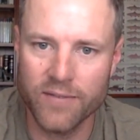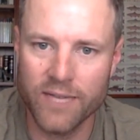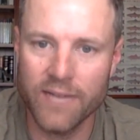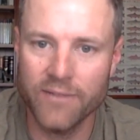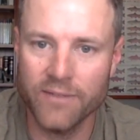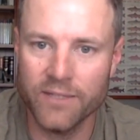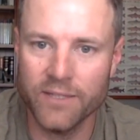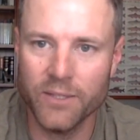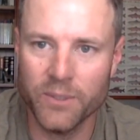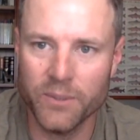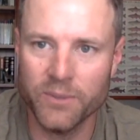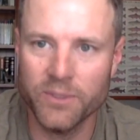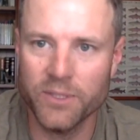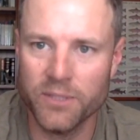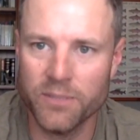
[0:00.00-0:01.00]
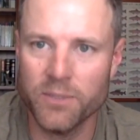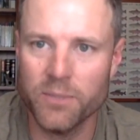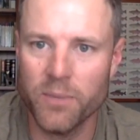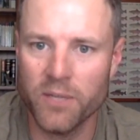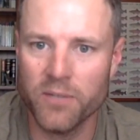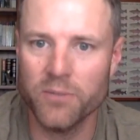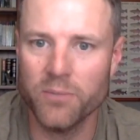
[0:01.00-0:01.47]
I have to go to some
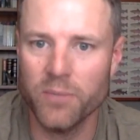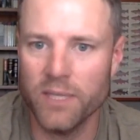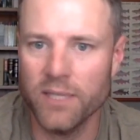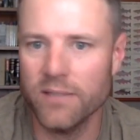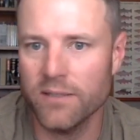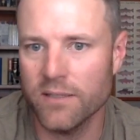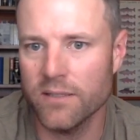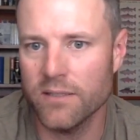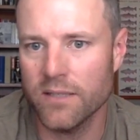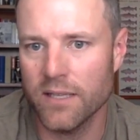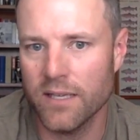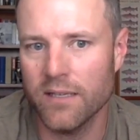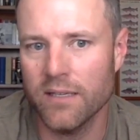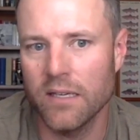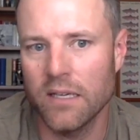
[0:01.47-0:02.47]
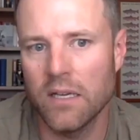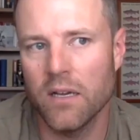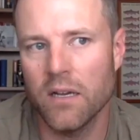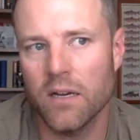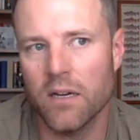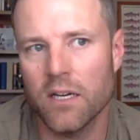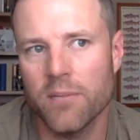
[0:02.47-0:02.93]
special places that
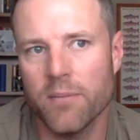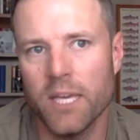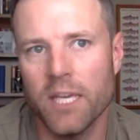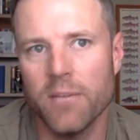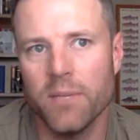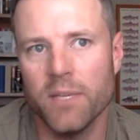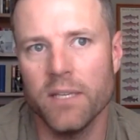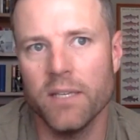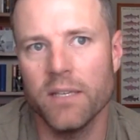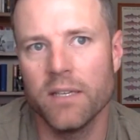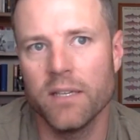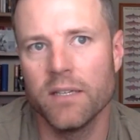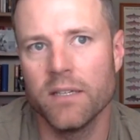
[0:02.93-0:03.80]
are going to make me